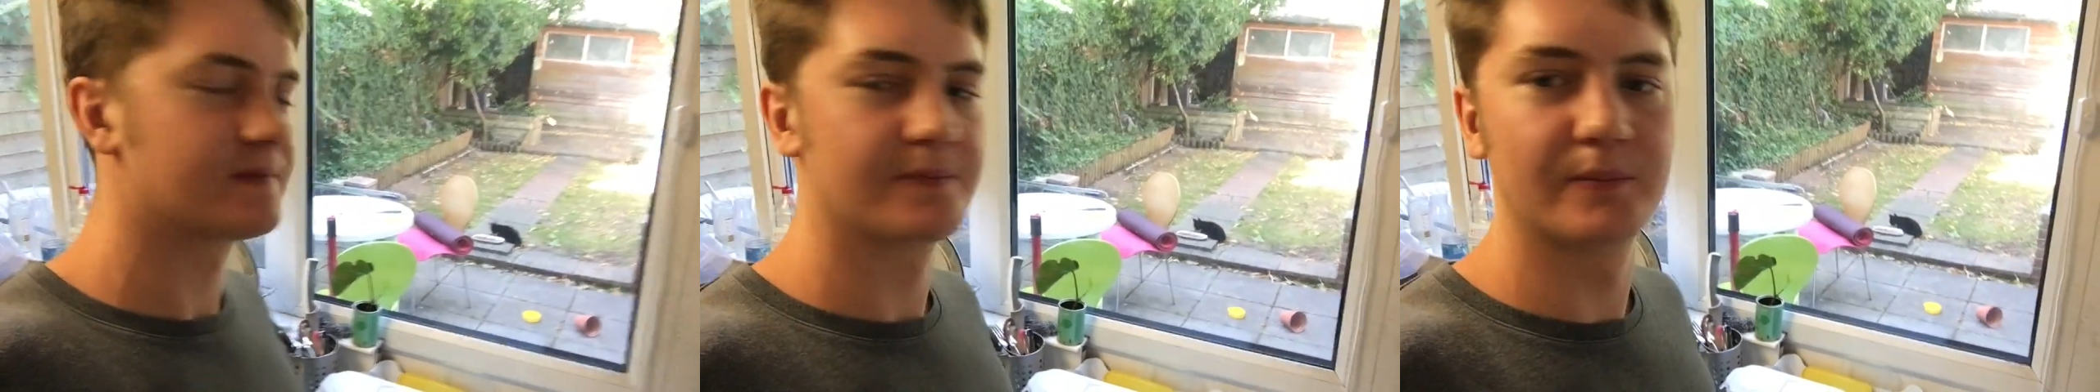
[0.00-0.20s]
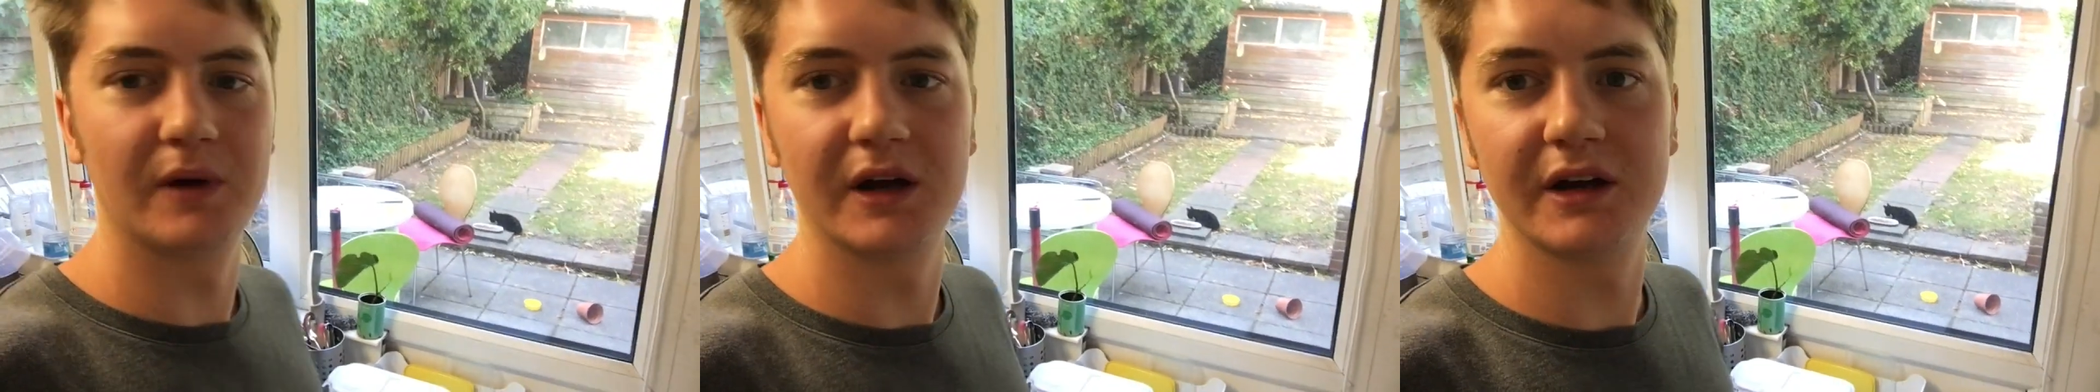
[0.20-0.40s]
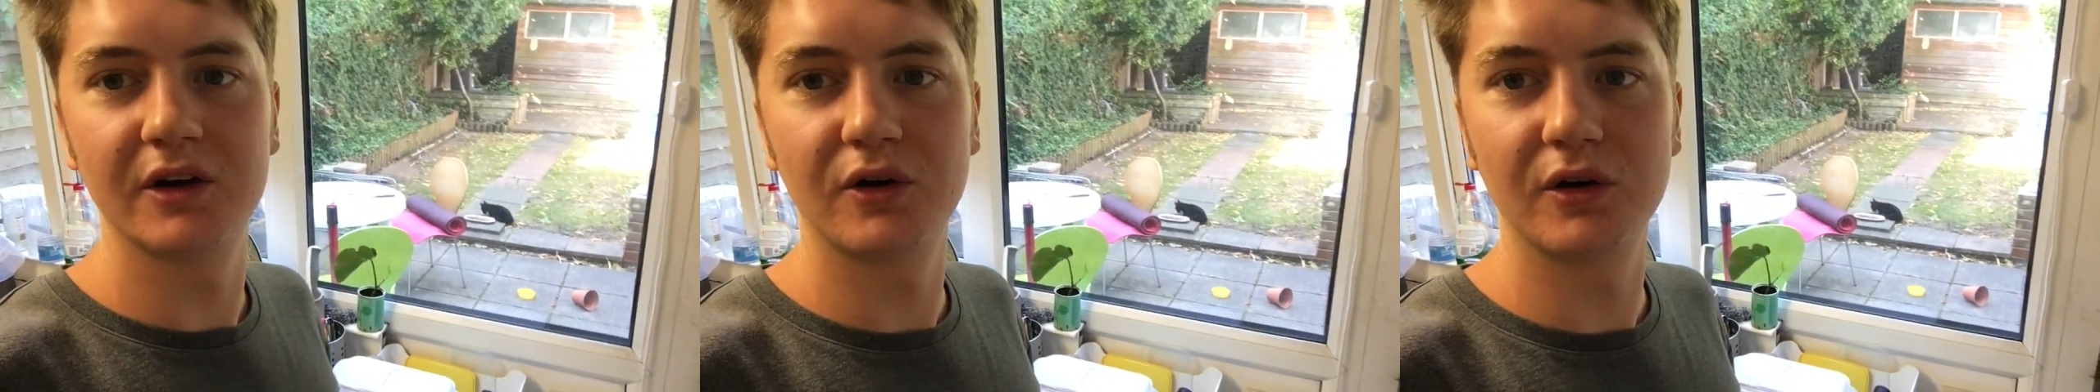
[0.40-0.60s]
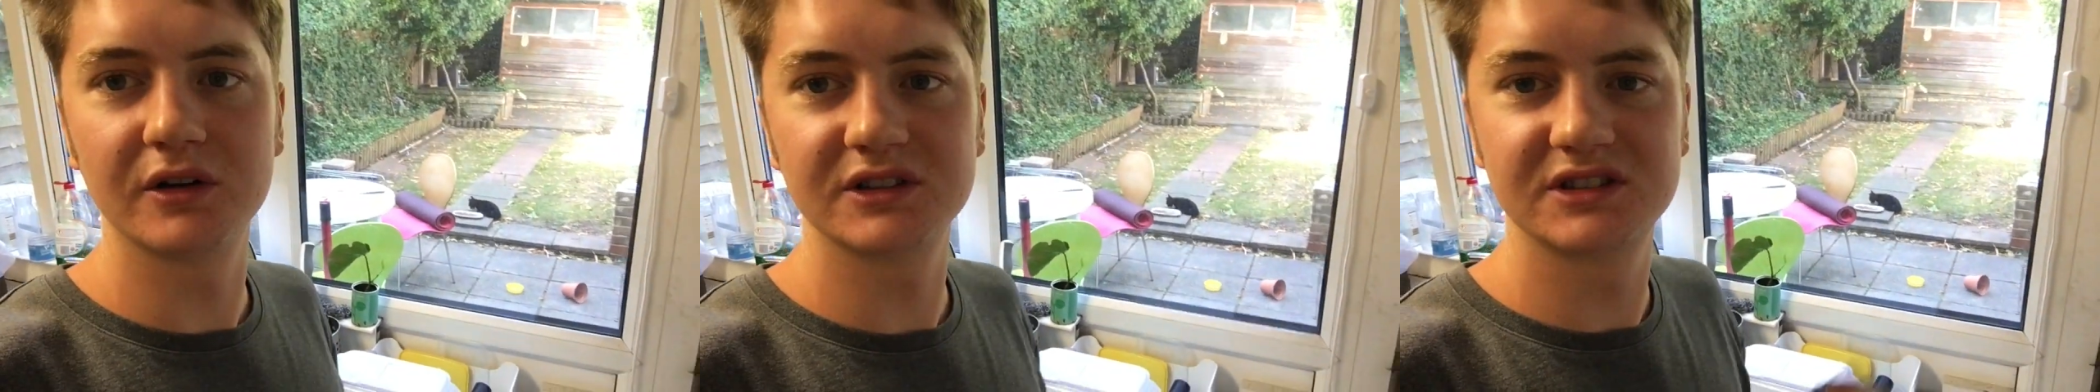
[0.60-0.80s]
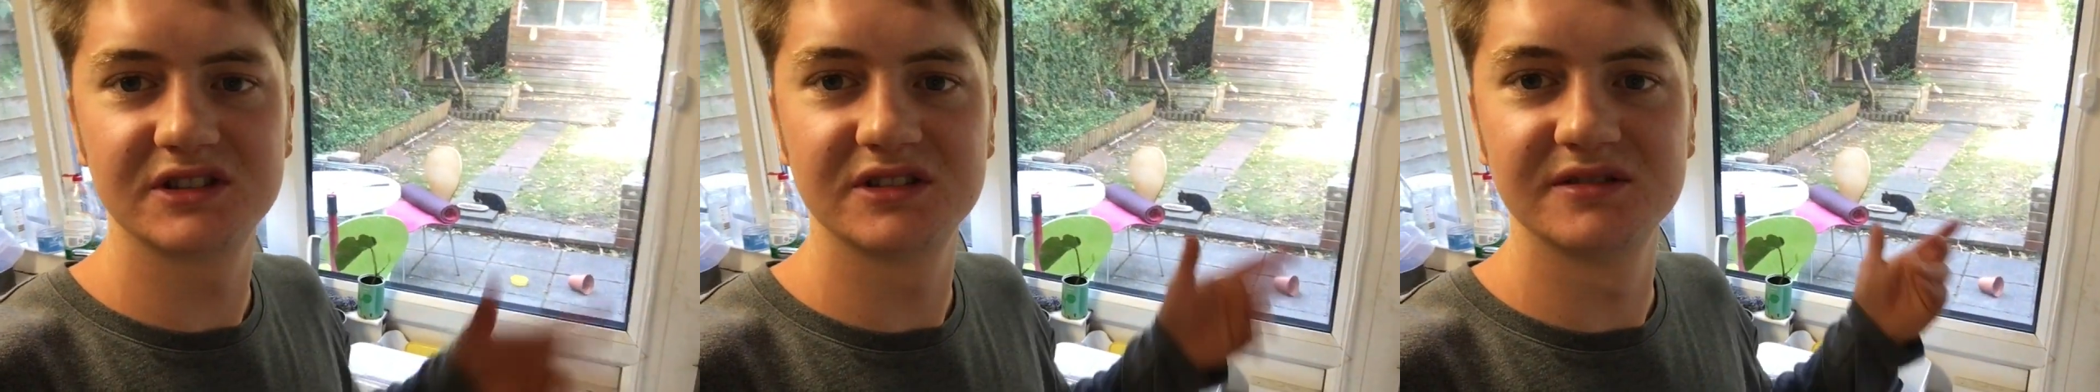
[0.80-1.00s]
My
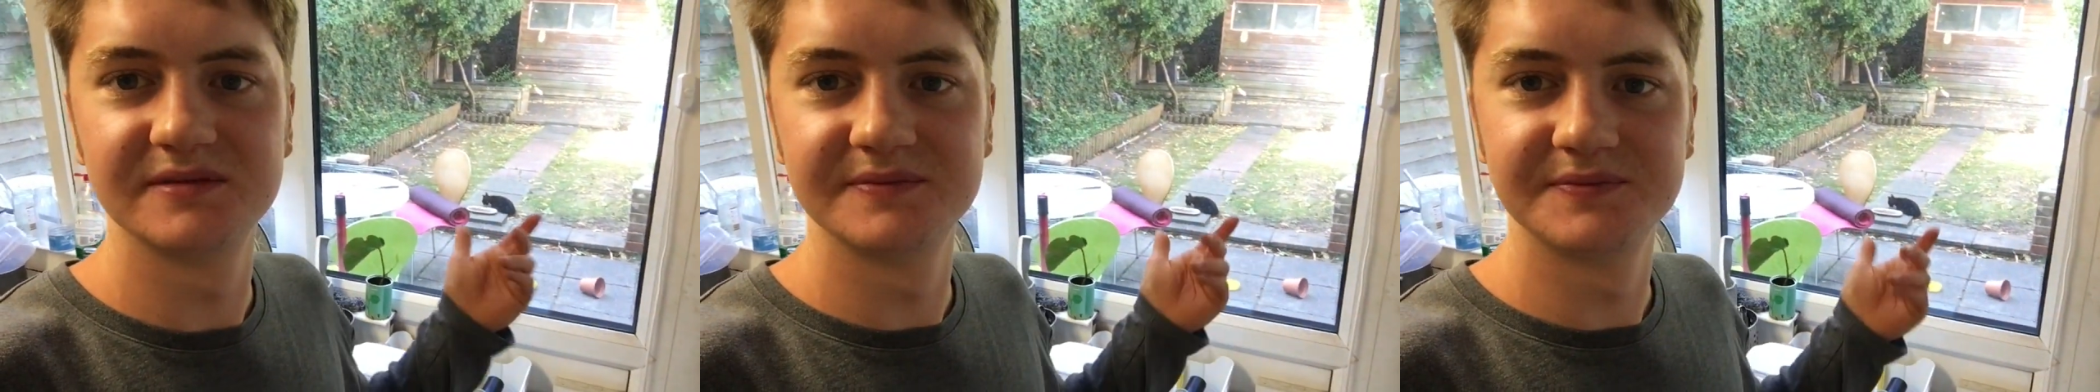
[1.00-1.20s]
hot